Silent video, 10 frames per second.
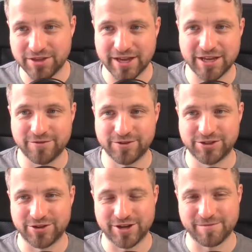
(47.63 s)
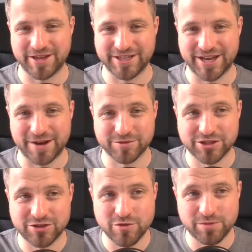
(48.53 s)
Thank you for joining me today. I'm
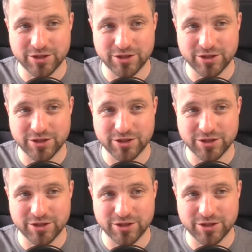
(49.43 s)
super,